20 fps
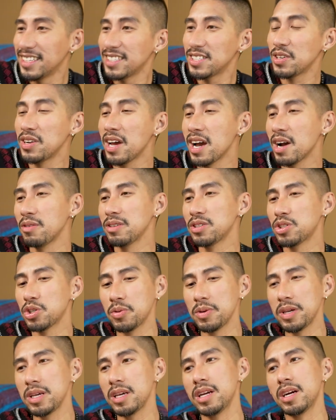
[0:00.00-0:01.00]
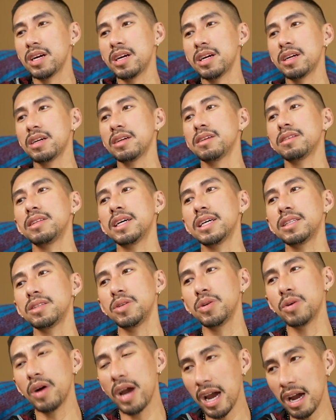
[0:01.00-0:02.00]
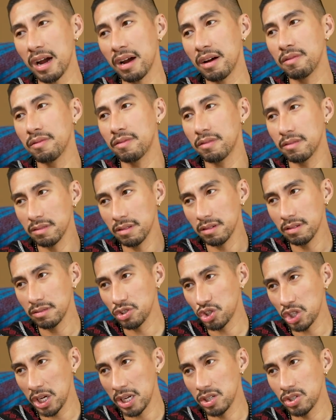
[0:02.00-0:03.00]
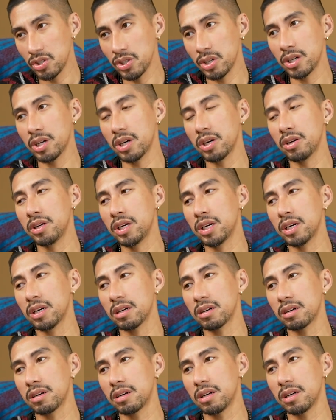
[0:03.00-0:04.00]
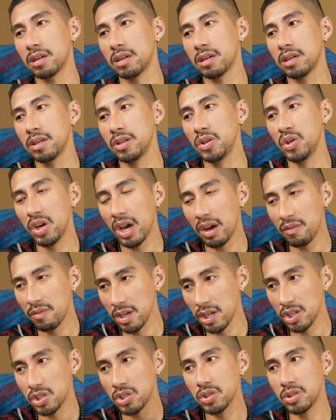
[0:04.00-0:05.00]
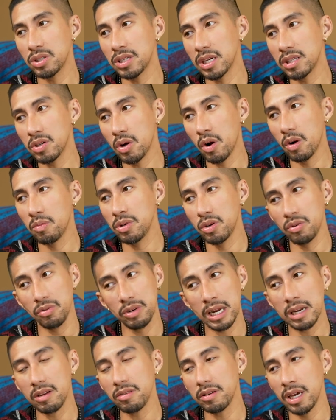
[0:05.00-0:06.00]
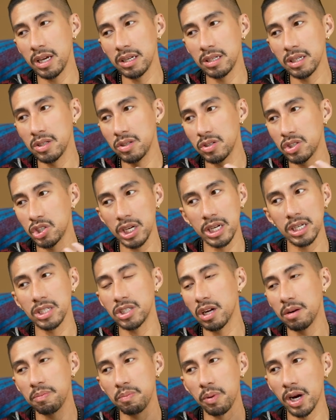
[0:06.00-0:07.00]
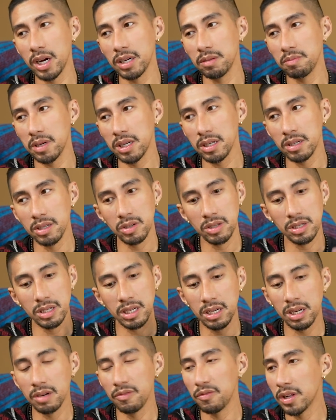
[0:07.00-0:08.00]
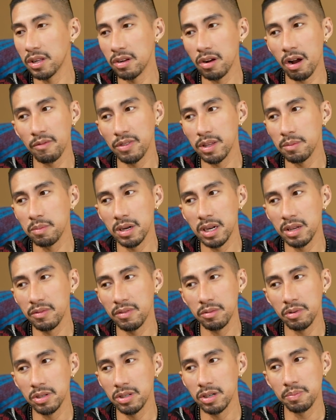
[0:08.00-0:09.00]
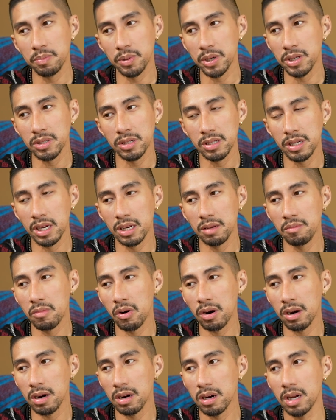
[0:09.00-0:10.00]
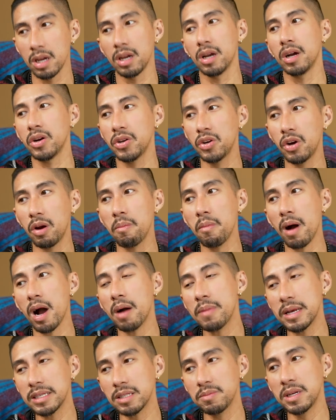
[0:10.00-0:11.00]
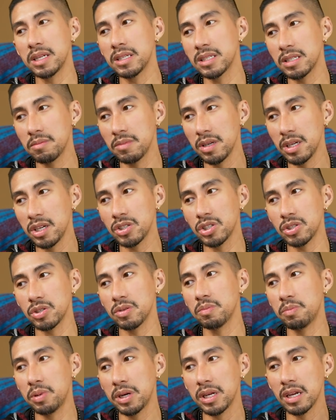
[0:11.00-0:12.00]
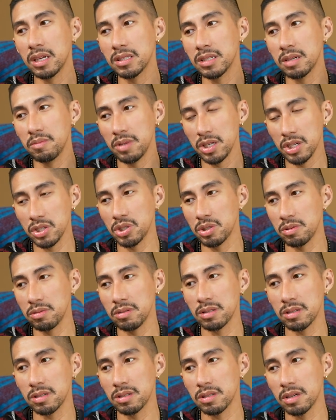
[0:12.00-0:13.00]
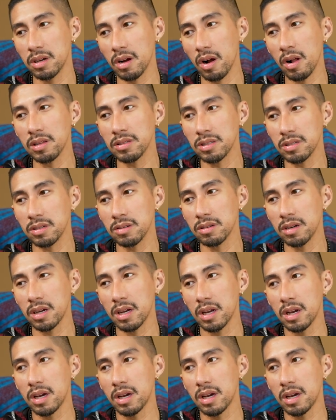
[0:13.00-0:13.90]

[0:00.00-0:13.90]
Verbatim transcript: So now it's showing here that you have changed your career, you have issues at home, you relocated, you changed the apartment, you didn't feel comfortable living with your person anymore. Your mom has been some issue, bringing some issues also.